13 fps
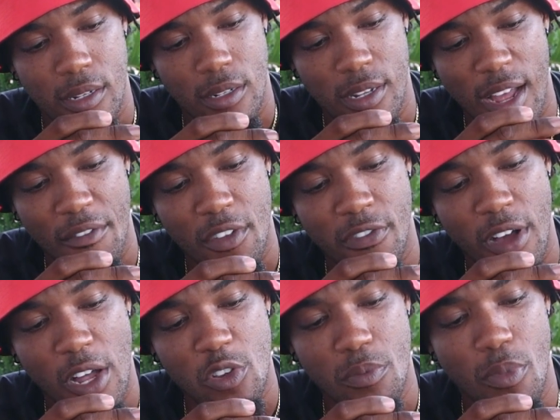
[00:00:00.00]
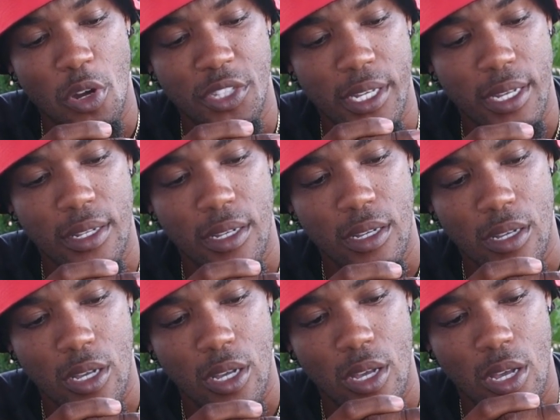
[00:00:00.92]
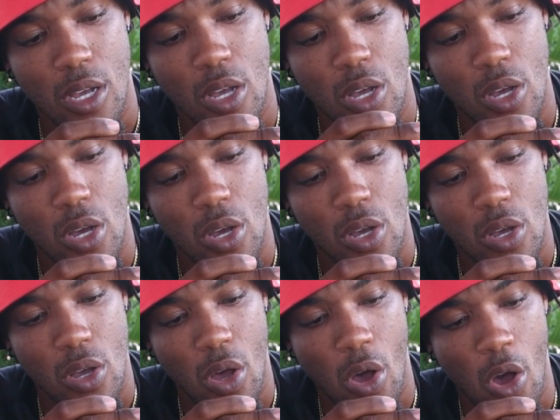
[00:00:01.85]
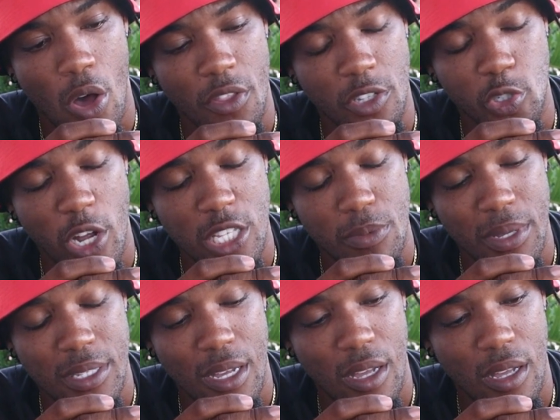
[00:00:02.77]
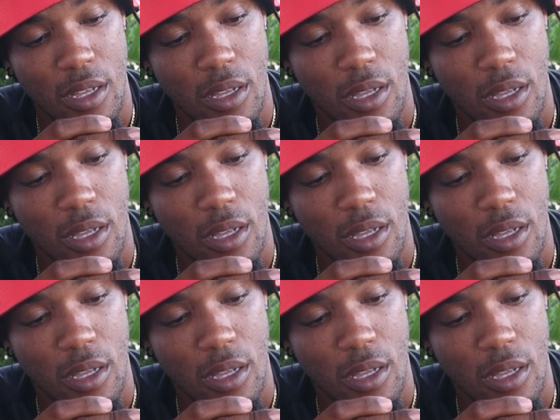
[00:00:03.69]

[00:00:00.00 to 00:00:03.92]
They have the volume button on the transmitter